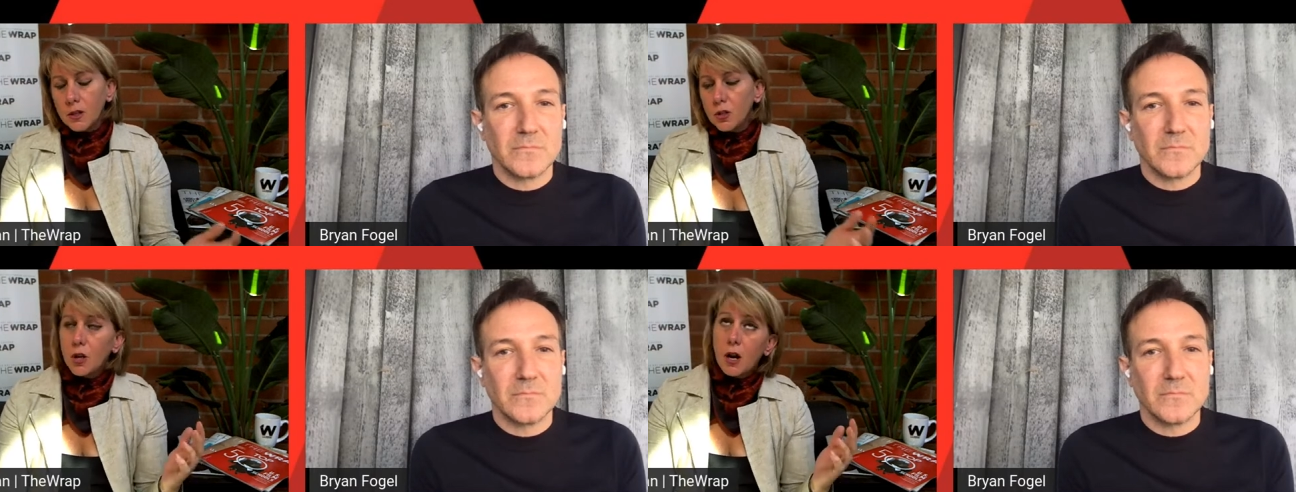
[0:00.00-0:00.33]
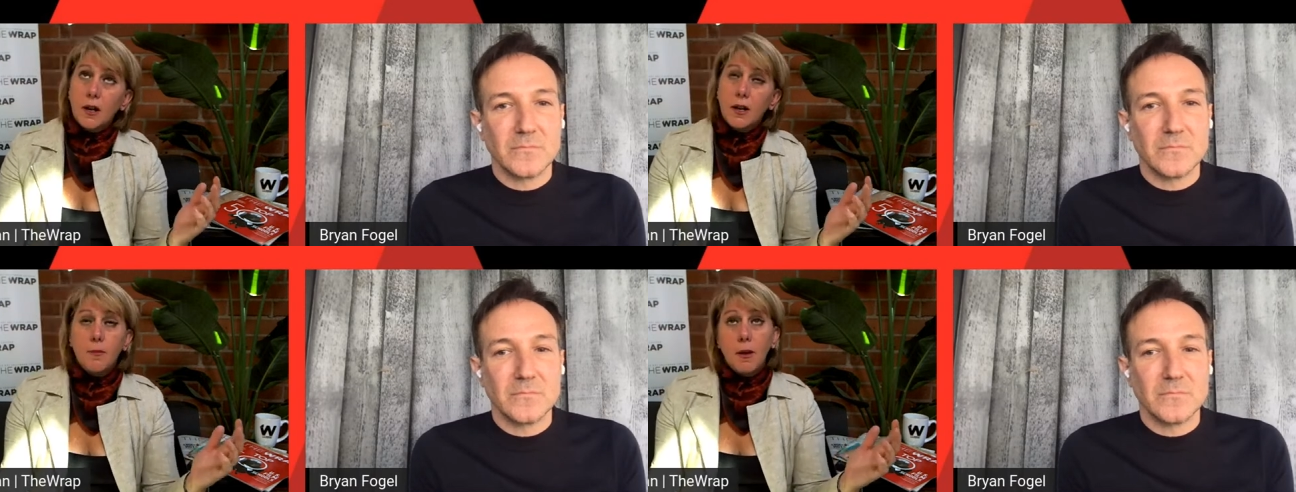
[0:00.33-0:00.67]

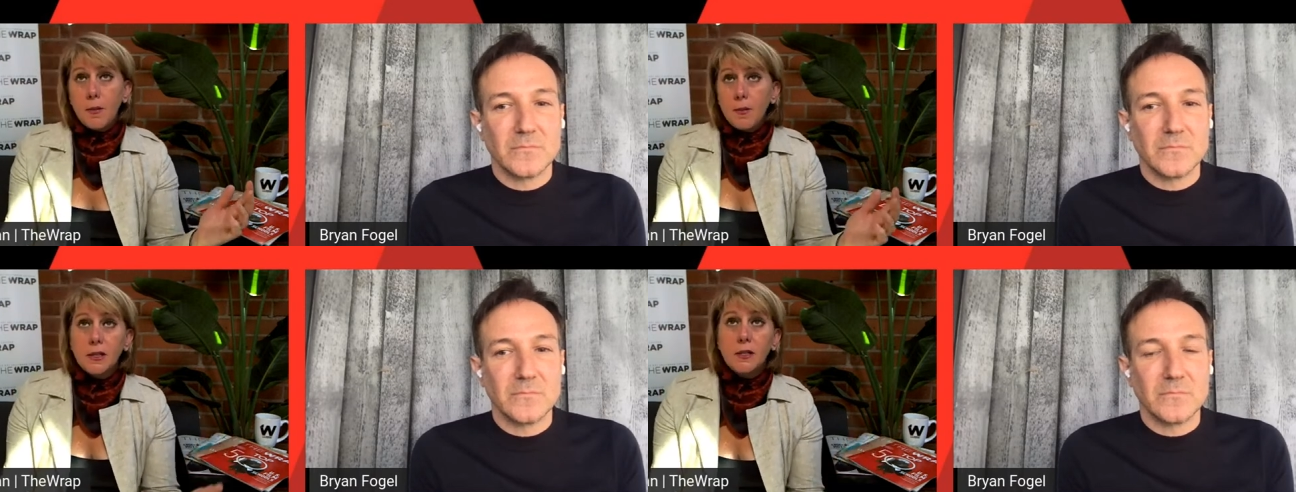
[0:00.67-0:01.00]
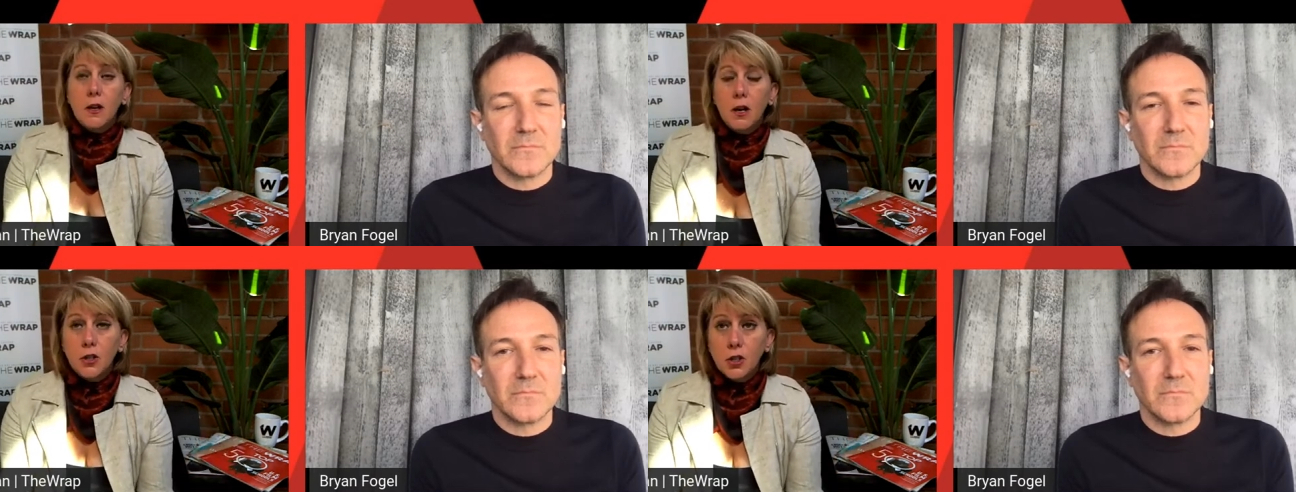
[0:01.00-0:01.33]
Speaker 1: Shocking, maybe
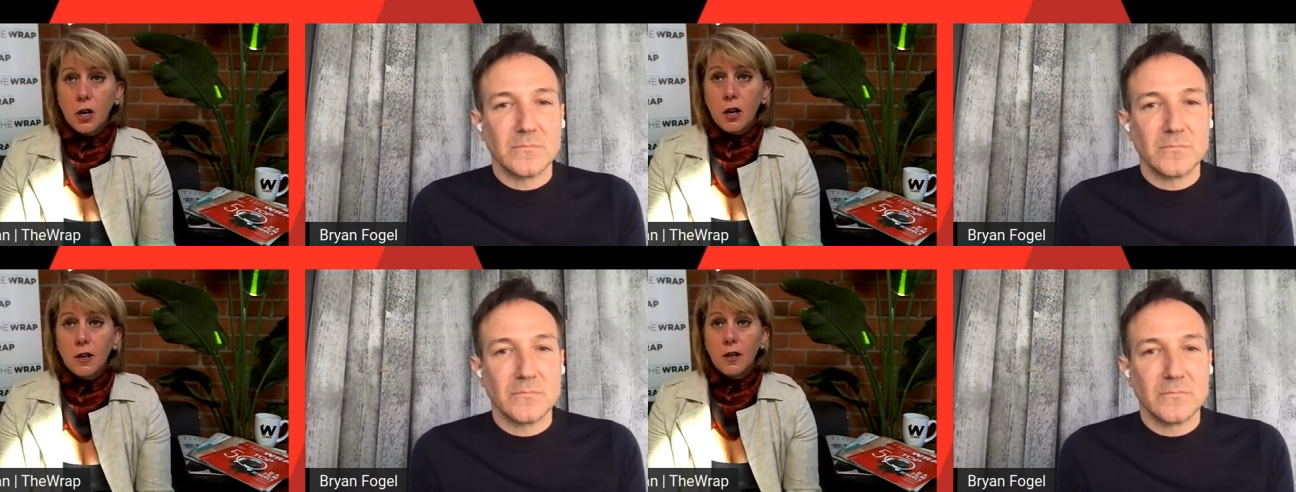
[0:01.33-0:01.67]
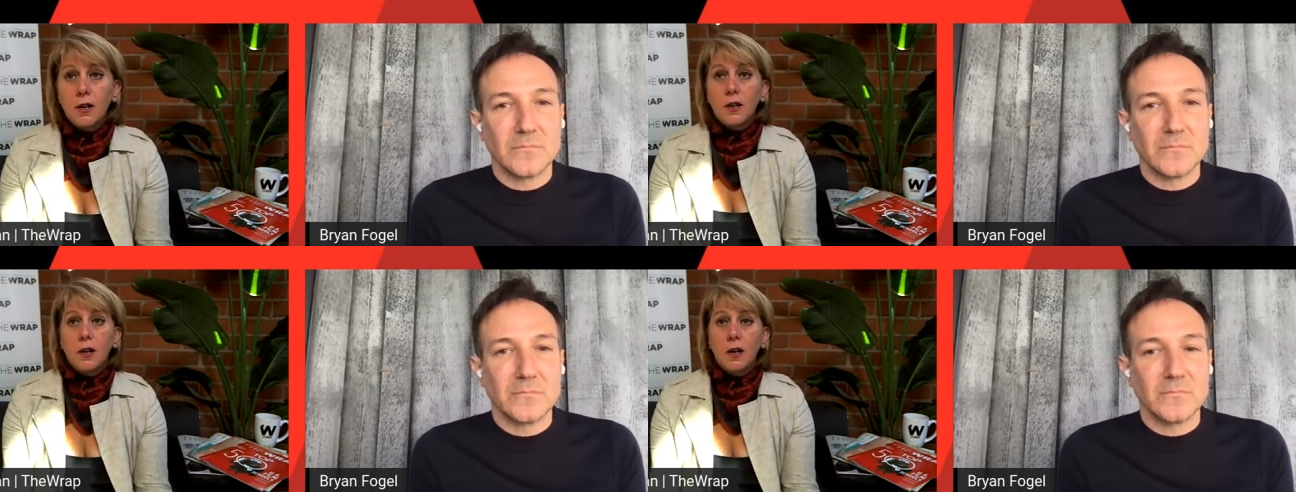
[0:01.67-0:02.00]
it's not
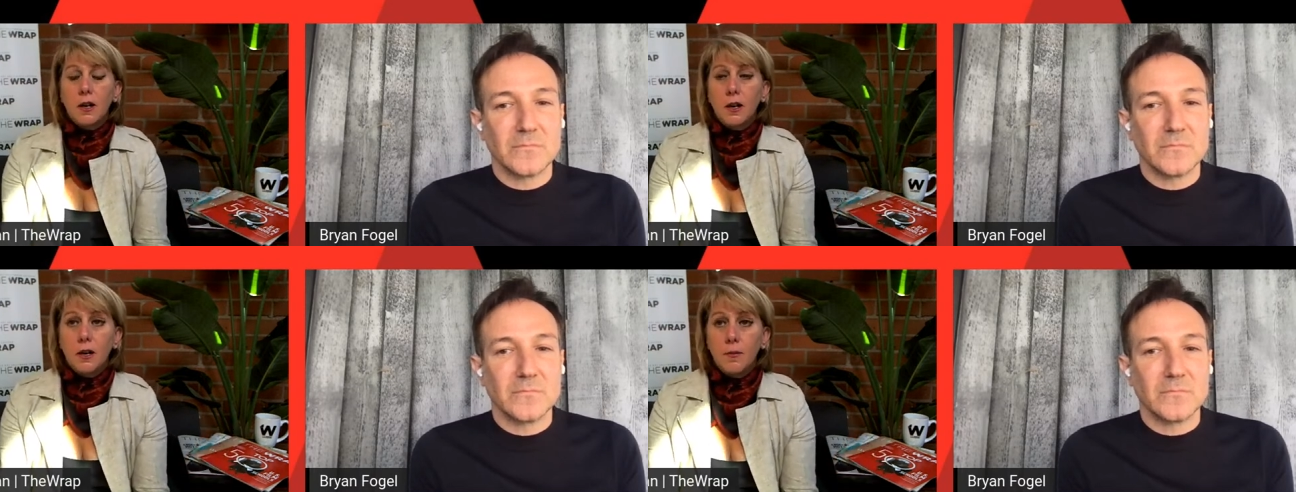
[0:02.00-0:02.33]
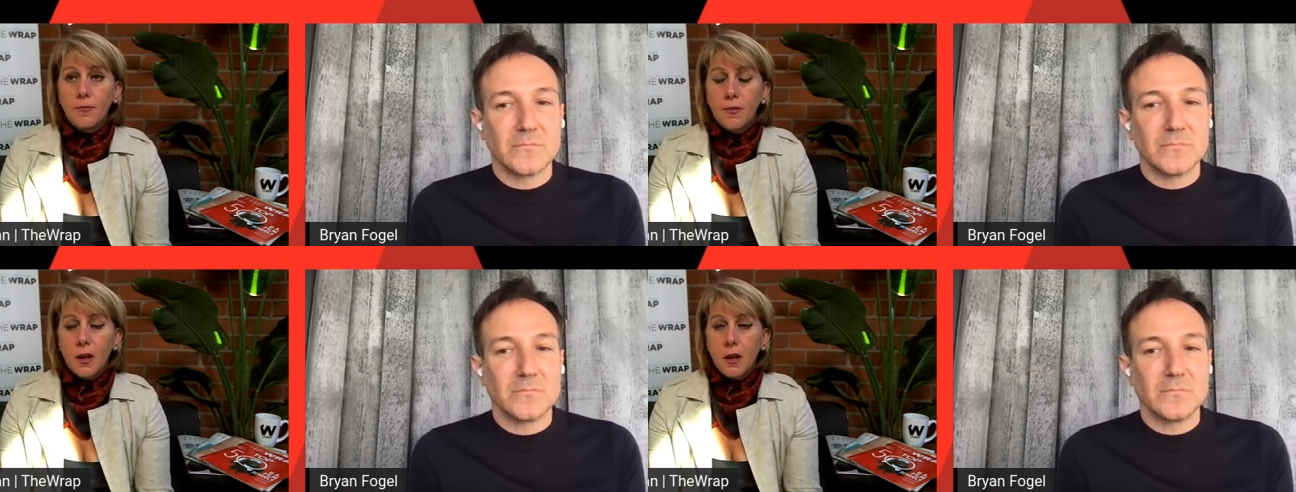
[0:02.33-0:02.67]
shocking.
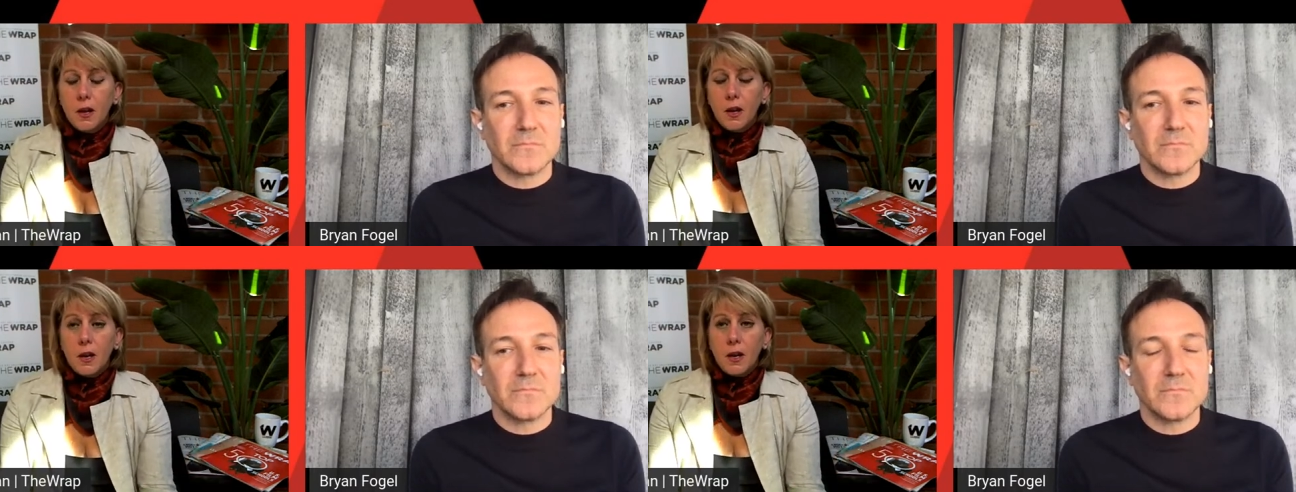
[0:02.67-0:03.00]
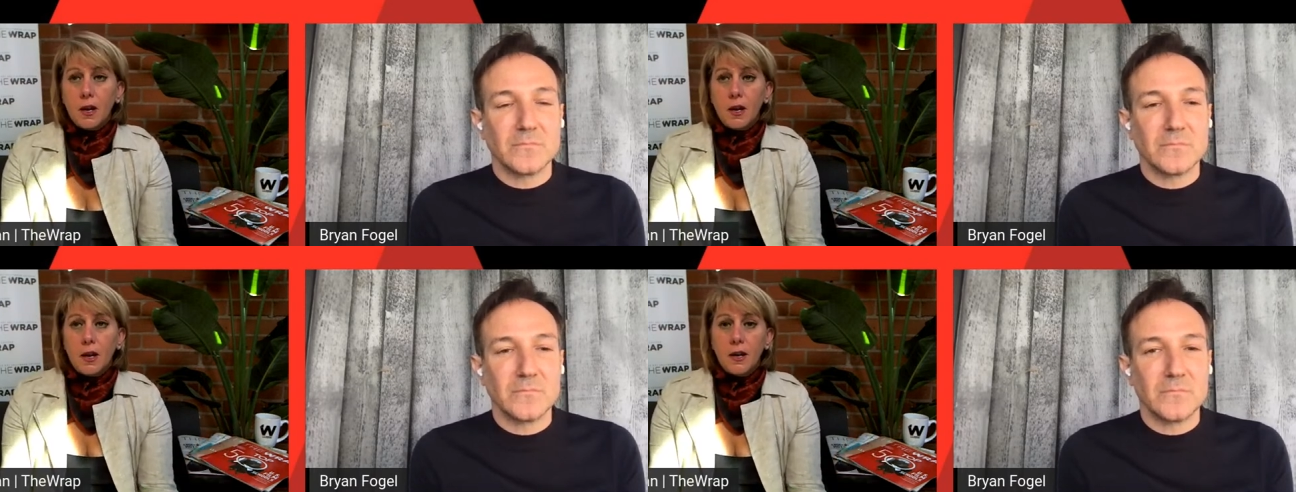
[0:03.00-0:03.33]
Um,
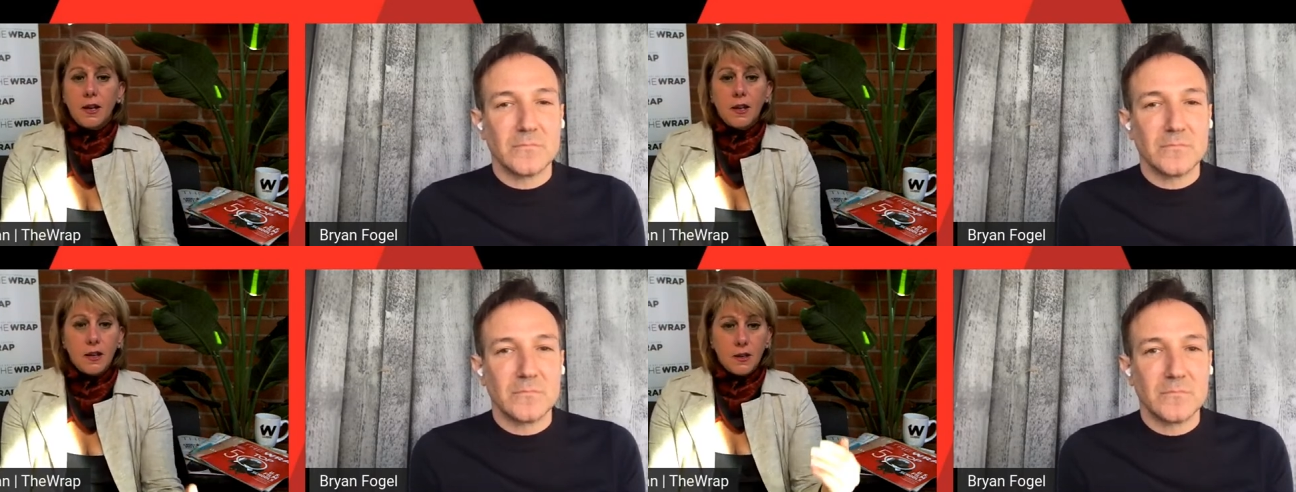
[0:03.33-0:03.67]
uh,